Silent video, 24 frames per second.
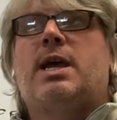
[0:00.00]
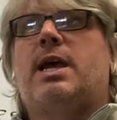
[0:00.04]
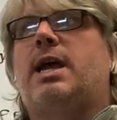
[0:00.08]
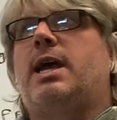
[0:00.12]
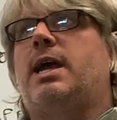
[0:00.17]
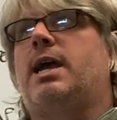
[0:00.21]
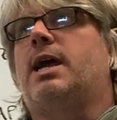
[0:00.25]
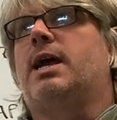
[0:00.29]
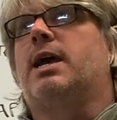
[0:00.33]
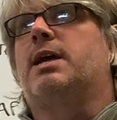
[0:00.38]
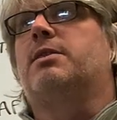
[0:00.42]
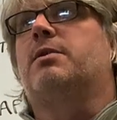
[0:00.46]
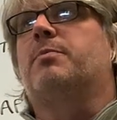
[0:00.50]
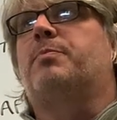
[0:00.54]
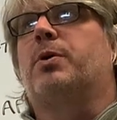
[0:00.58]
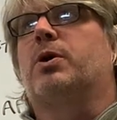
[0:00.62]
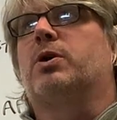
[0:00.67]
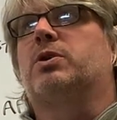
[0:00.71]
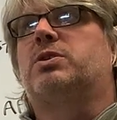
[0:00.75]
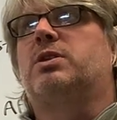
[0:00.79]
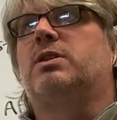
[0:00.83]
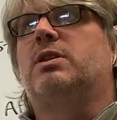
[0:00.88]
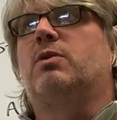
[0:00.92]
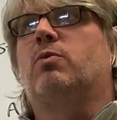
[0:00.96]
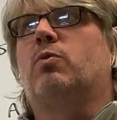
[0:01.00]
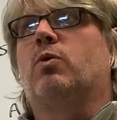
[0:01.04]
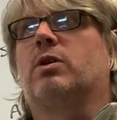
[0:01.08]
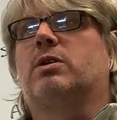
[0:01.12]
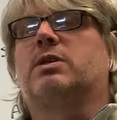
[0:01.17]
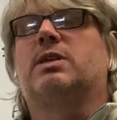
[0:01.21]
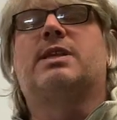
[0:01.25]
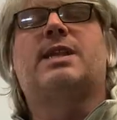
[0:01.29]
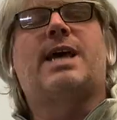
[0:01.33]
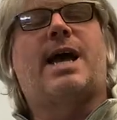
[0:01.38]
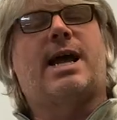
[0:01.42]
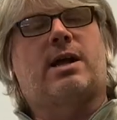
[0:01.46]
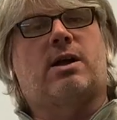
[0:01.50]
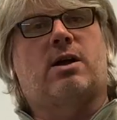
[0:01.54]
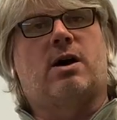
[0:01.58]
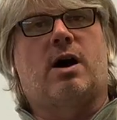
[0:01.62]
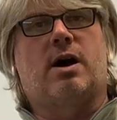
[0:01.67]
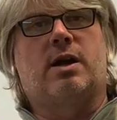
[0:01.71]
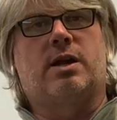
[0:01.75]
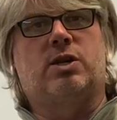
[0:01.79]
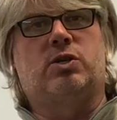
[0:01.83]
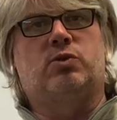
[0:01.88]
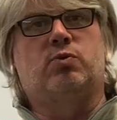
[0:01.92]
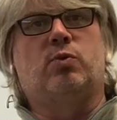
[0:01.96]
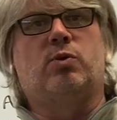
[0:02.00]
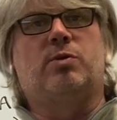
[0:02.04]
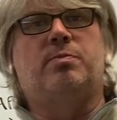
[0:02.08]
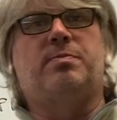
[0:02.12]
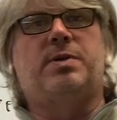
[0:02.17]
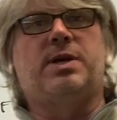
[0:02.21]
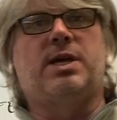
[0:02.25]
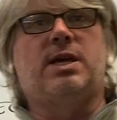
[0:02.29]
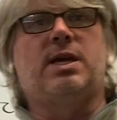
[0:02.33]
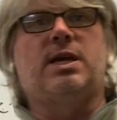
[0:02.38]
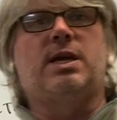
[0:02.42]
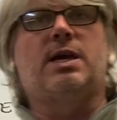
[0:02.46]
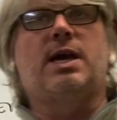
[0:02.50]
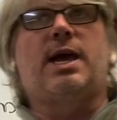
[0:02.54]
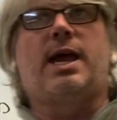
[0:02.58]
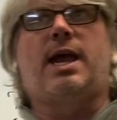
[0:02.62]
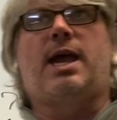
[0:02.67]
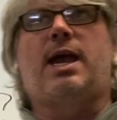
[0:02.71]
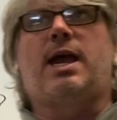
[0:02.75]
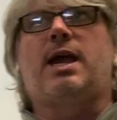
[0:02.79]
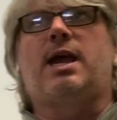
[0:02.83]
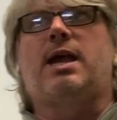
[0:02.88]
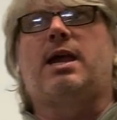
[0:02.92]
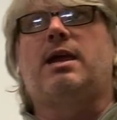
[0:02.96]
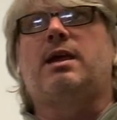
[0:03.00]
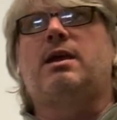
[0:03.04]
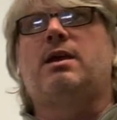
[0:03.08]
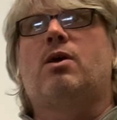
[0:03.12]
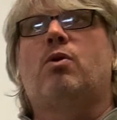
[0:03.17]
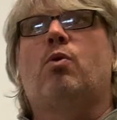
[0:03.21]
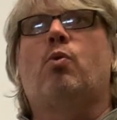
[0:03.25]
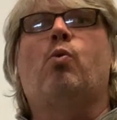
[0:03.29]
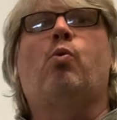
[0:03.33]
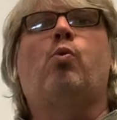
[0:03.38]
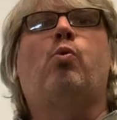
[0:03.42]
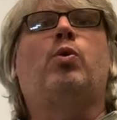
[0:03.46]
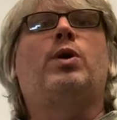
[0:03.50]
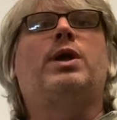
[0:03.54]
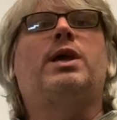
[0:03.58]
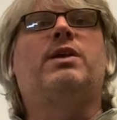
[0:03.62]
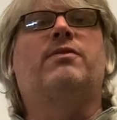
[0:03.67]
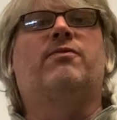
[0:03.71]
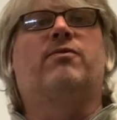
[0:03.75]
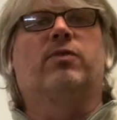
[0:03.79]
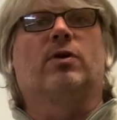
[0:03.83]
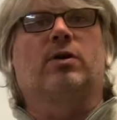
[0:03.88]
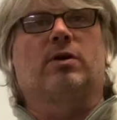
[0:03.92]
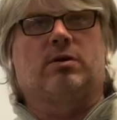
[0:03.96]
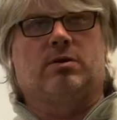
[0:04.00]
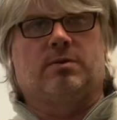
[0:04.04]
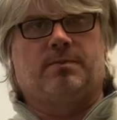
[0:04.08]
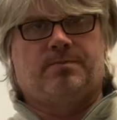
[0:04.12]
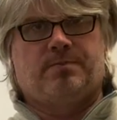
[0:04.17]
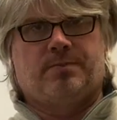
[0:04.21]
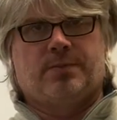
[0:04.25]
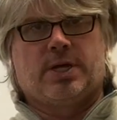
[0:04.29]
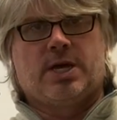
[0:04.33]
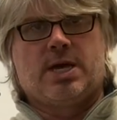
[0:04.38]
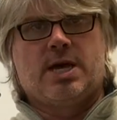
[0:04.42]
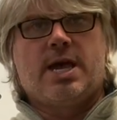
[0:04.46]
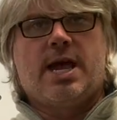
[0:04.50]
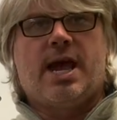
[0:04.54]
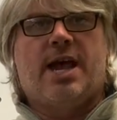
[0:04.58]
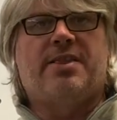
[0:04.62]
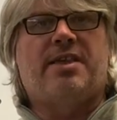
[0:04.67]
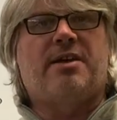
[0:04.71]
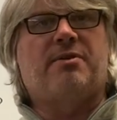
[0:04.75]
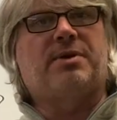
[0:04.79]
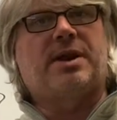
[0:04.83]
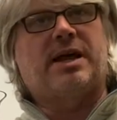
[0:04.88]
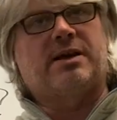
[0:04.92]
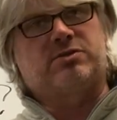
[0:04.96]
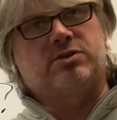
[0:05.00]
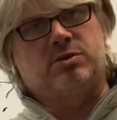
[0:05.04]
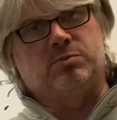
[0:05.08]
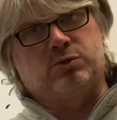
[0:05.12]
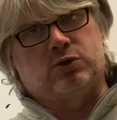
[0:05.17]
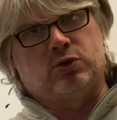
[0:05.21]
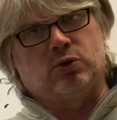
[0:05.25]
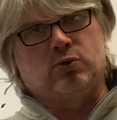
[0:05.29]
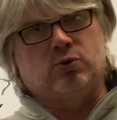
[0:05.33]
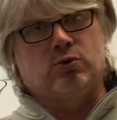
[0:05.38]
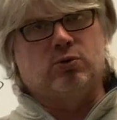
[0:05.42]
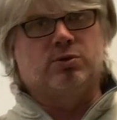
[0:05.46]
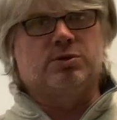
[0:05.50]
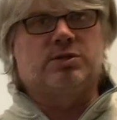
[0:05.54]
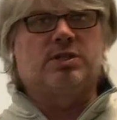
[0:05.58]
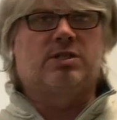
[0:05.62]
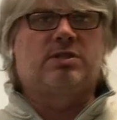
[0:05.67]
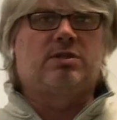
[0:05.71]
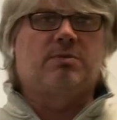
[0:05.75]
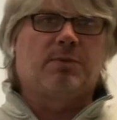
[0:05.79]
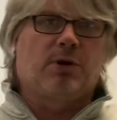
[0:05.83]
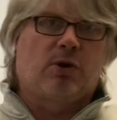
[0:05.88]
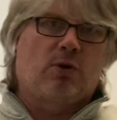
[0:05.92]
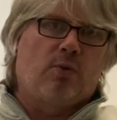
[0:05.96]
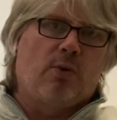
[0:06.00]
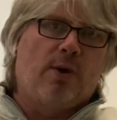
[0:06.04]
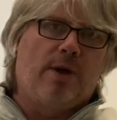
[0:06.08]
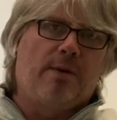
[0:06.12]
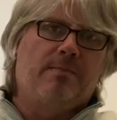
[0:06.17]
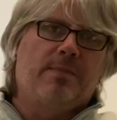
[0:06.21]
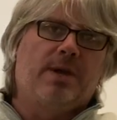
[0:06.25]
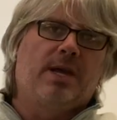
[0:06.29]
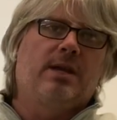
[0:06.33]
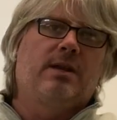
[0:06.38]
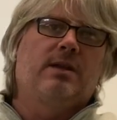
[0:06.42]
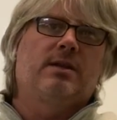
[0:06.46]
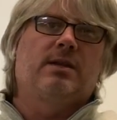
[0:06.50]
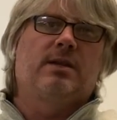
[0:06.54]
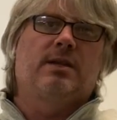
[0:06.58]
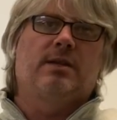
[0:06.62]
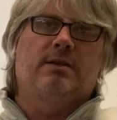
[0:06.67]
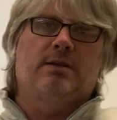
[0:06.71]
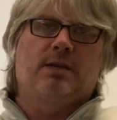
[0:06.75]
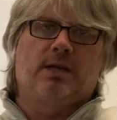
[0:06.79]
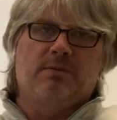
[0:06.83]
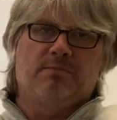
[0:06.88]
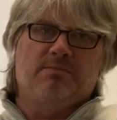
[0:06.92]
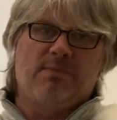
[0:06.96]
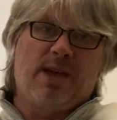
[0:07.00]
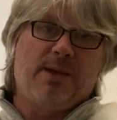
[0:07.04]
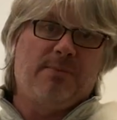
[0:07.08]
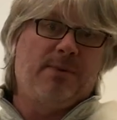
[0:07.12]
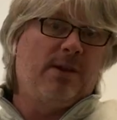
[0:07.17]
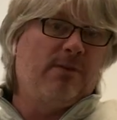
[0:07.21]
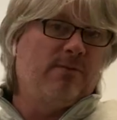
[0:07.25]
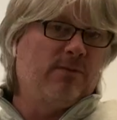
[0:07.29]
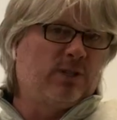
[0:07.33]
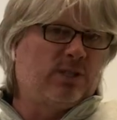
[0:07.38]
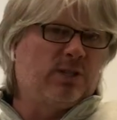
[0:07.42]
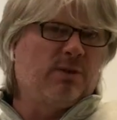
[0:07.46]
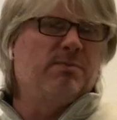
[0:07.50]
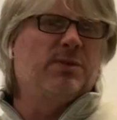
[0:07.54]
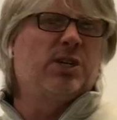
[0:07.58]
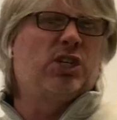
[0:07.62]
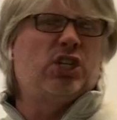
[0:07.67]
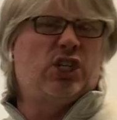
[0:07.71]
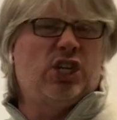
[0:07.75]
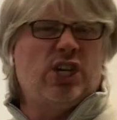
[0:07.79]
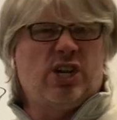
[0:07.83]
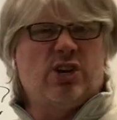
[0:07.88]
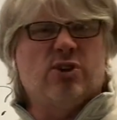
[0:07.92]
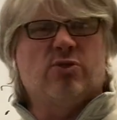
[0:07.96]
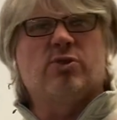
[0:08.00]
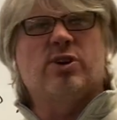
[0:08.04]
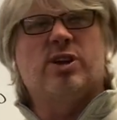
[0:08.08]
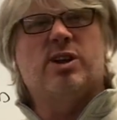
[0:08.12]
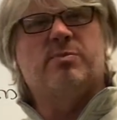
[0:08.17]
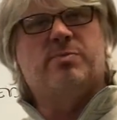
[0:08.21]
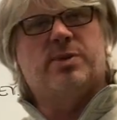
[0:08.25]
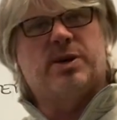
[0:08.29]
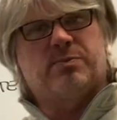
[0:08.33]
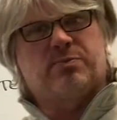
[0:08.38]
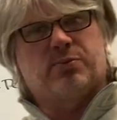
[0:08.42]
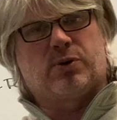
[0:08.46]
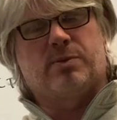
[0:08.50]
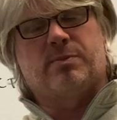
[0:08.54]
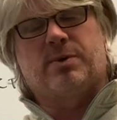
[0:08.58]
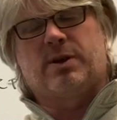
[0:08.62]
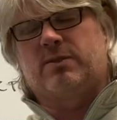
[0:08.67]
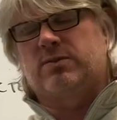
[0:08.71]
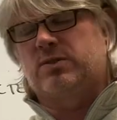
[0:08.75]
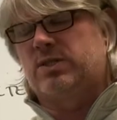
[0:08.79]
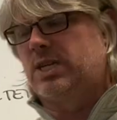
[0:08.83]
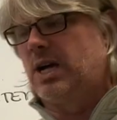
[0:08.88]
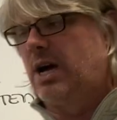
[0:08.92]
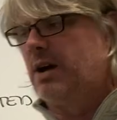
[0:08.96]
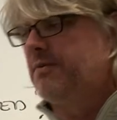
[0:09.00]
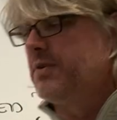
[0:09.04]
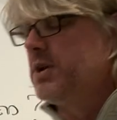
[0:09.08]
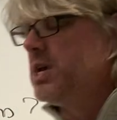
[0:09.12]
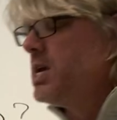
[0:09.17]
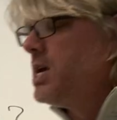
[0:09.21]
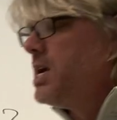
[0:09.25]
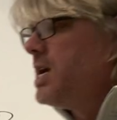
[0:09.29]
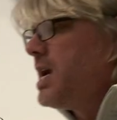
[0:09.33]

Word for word: And the person that worked in that cottage would be a weaver. And they would have some tools and some equipment and, and maybe even some machinery, but primitive stuff.